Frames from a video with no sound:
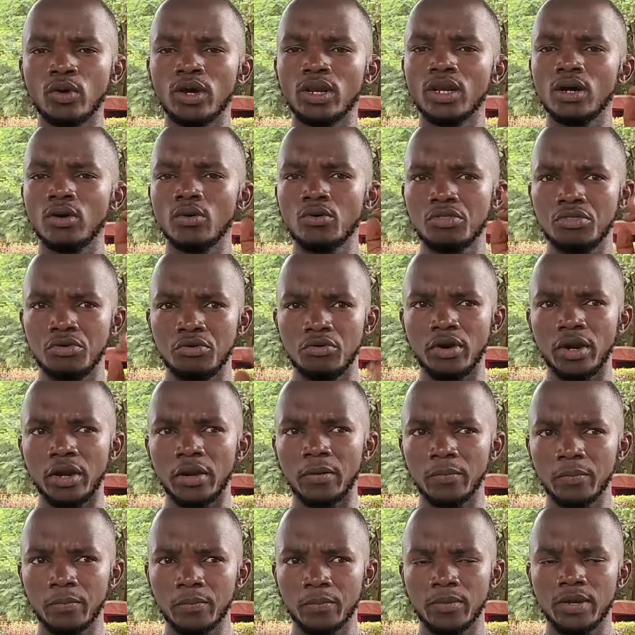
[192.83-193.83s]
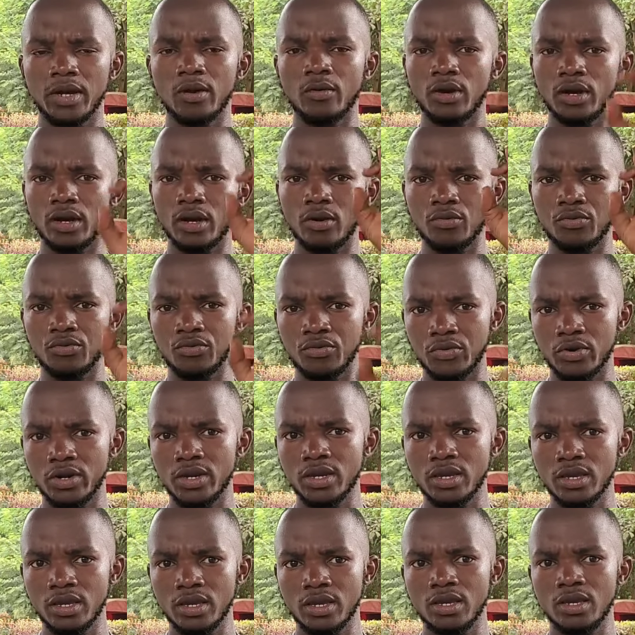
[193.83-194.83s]
we are now three. Yeah, we are now
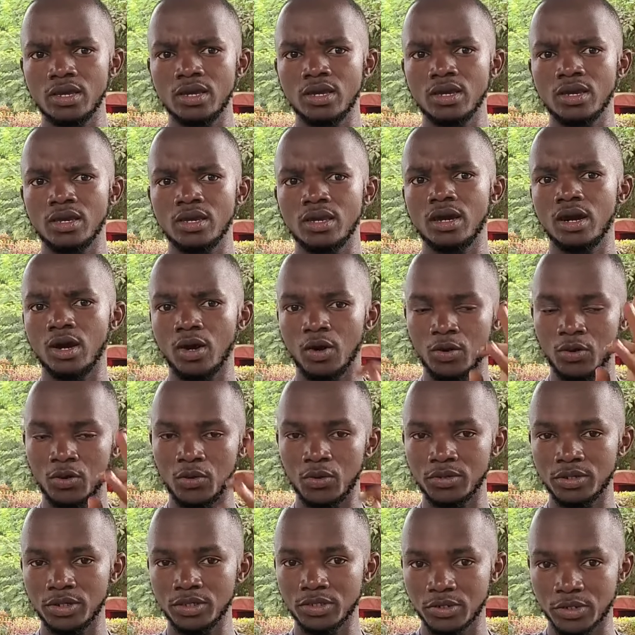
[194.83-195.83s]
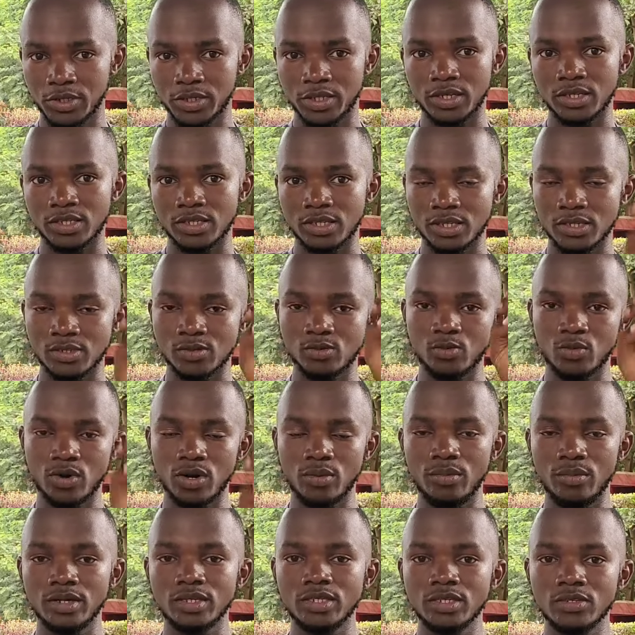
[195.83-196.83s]
three. Yeah, content creators. There's
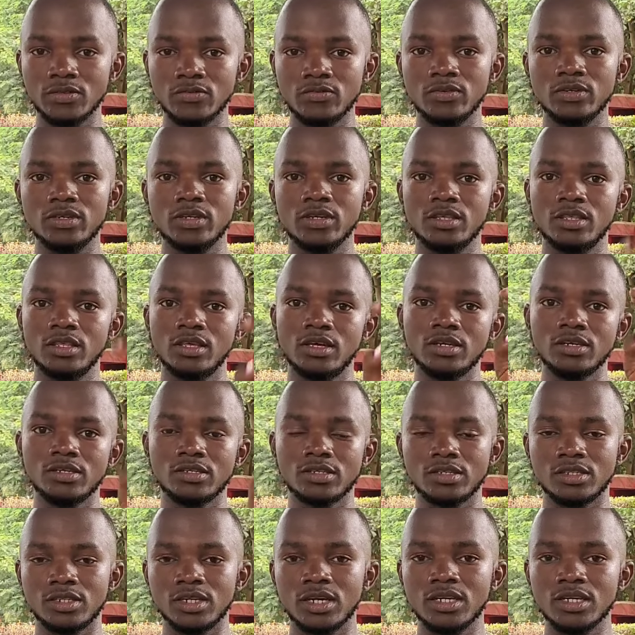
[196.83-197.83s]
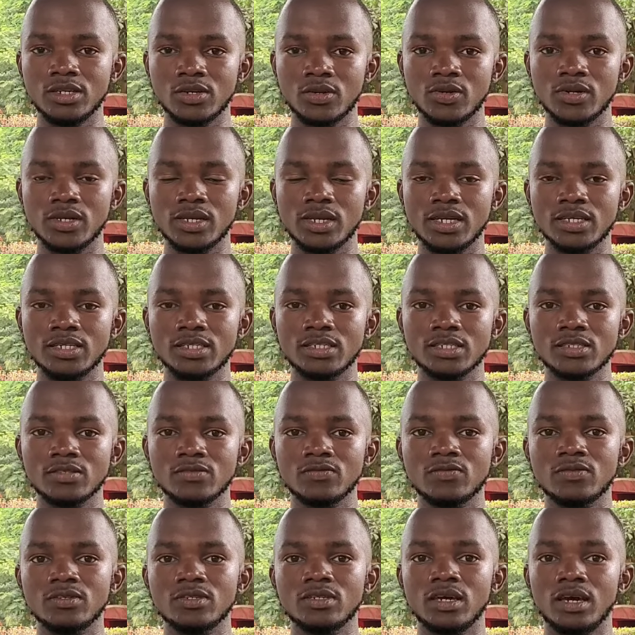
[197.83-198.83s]
Bwamba TV, there is Ntandi Online
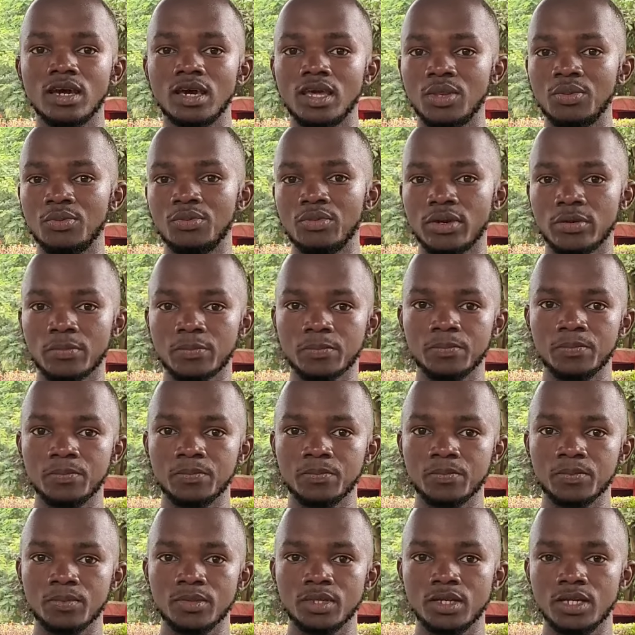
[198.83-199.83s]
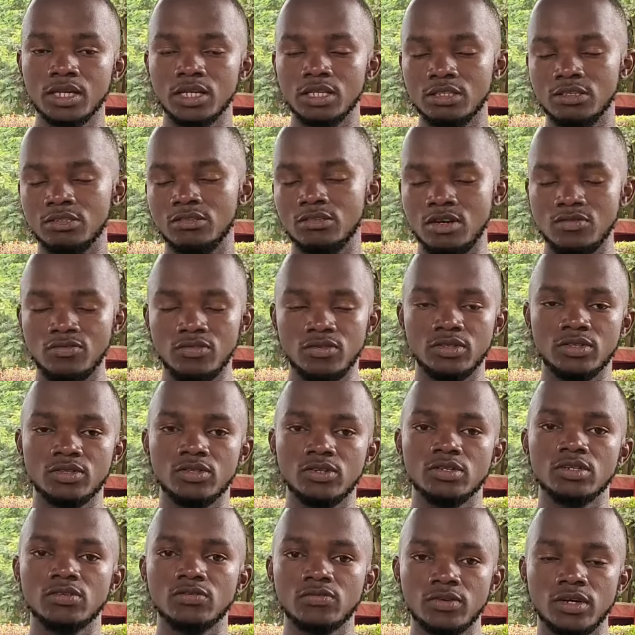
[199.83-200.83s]
TV, and me, Travel with
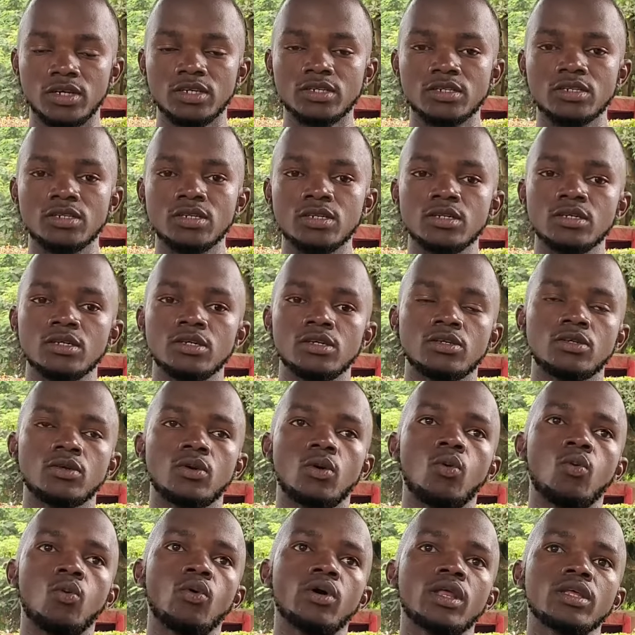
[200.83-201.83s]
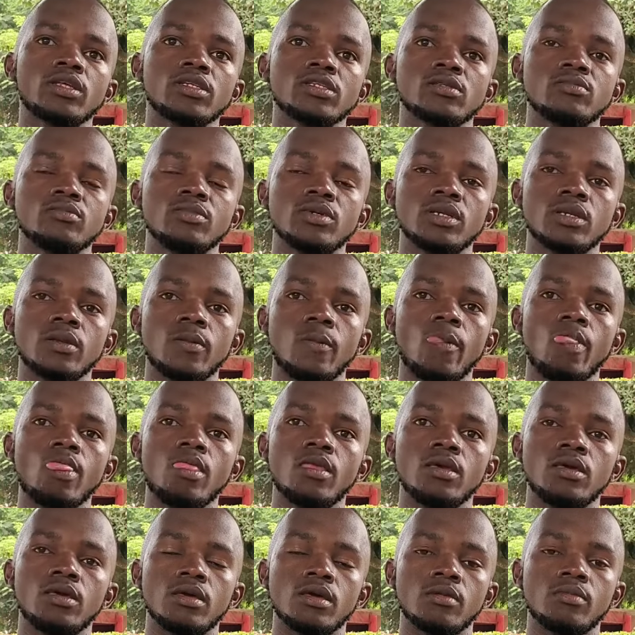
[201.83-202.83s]
Joseph, guys. So what does it mean?
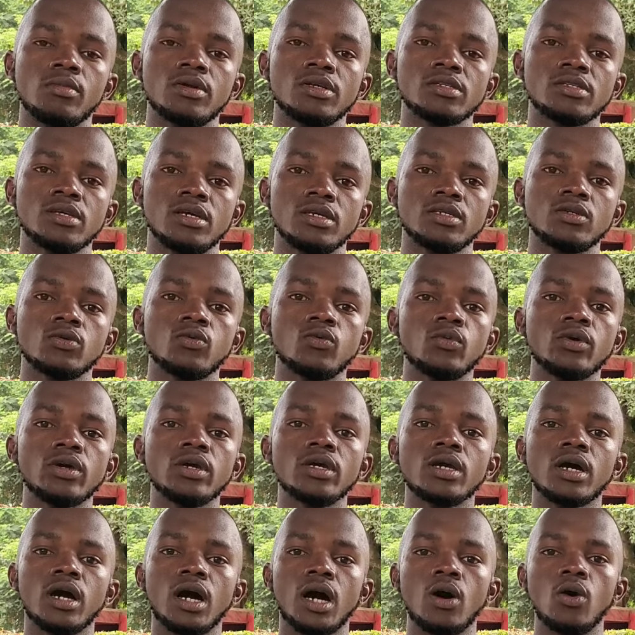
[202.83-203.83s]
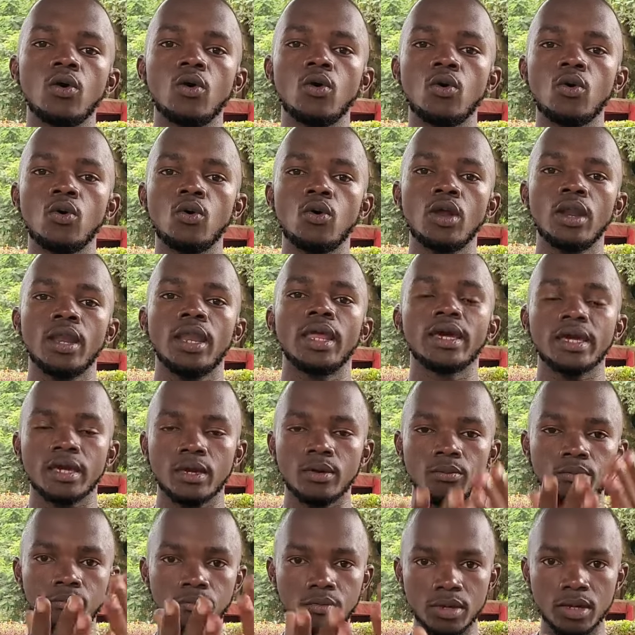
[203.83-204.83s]
It means that we all,
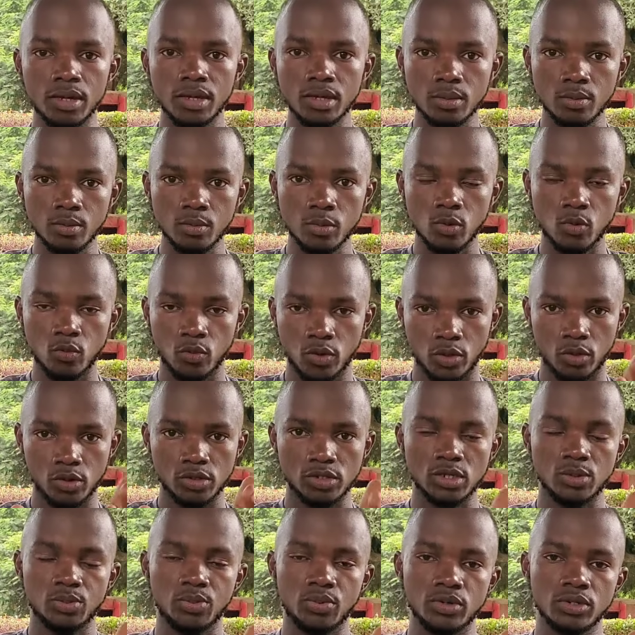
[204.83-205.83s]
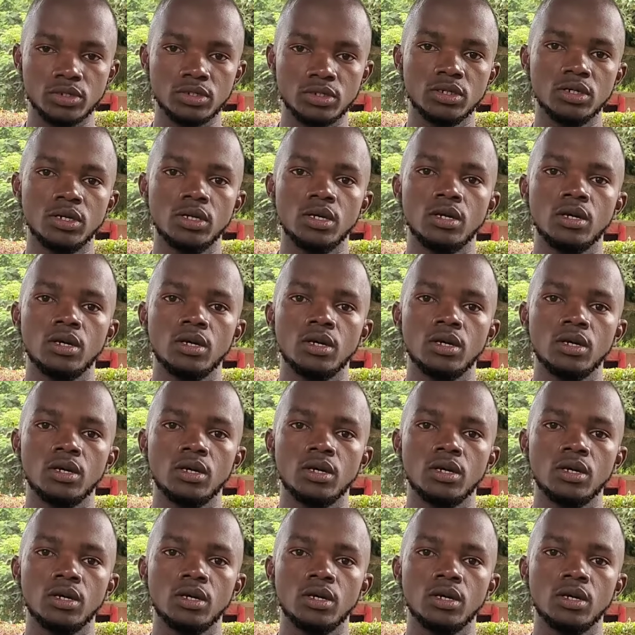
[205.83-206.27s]
like me, with your support,